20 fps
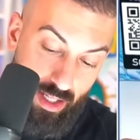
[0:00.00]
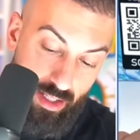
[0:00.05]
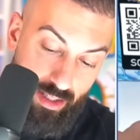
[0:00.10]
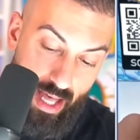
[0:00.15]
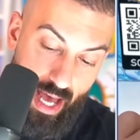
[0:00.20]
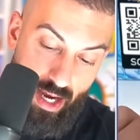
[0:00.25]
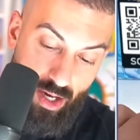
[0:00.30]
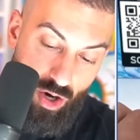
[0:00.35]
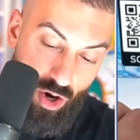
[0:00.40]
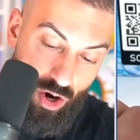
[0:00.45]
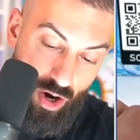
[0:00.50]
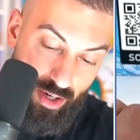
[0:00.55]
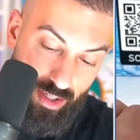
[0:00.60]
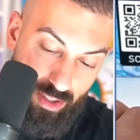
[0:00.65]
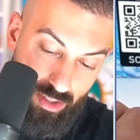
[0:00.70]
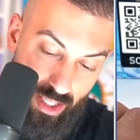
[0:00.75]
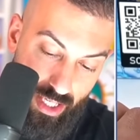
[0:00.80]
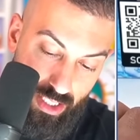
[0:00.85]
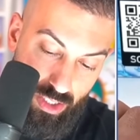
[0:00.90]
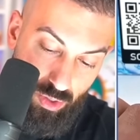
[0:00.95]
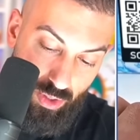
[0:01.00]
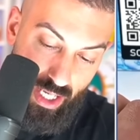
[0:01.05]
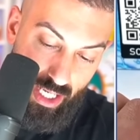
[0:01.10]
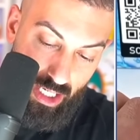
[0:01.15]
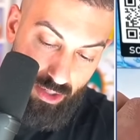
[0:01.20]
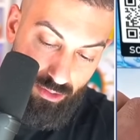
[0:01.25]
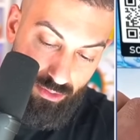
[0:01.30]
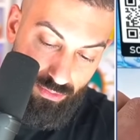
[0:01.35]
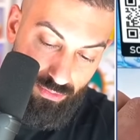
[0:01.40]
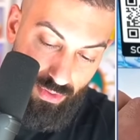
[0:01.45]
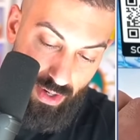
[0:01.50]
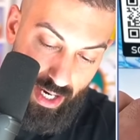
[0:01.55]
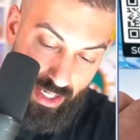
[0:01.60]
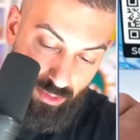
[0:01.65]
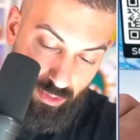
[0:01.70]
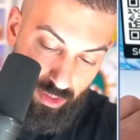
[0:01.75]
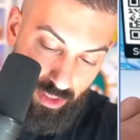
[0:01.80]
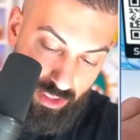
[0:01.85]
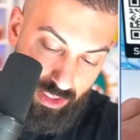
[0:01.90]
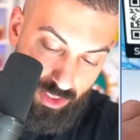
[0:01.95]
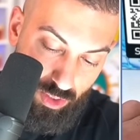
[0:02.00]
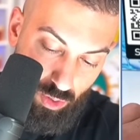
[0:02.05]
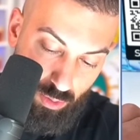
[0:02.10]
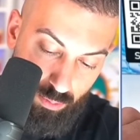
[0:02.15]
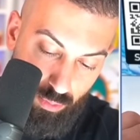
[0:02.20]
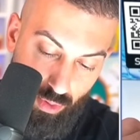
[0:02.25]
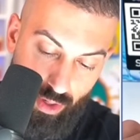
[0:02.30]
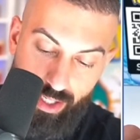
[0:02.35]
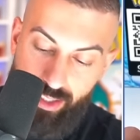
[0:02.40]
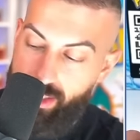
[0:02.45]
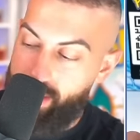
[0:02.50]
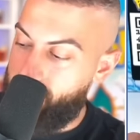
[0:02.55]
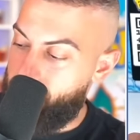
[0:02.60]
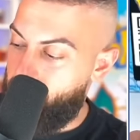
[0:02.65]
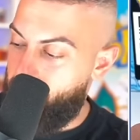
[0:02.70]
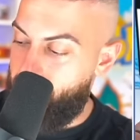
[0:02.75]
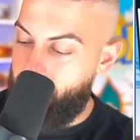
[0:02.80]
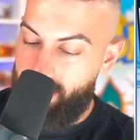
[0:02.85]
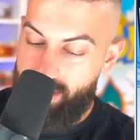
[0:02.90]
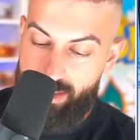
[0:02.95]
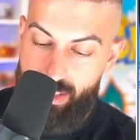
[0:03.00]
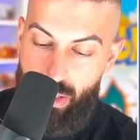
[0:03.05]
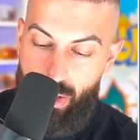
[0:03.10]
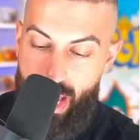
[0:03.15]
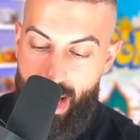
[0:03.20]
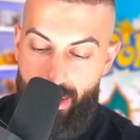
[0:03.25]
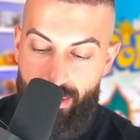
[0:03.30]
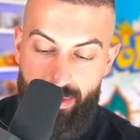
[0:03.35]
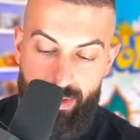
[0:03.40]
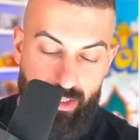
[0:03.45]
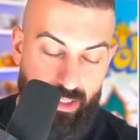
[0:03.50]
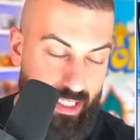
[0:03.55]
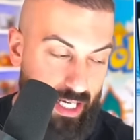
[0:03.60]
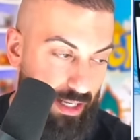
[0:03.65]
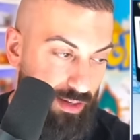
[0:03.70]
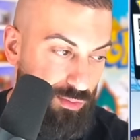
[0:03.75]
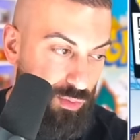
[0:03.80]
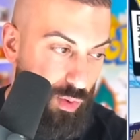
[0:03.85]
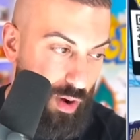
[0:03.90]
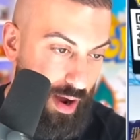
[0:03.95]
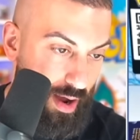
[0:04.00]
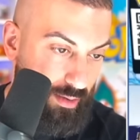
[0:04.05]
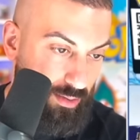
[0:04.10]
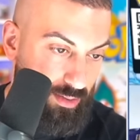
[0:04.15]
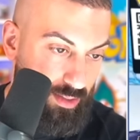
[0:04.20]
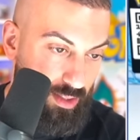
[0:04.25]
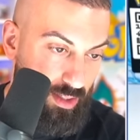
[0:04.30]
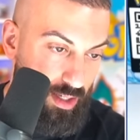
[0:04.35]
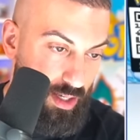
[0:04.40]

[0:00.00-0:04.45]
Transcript: That card, you like, you can't even find really sold prices on, so that one's kind of wild.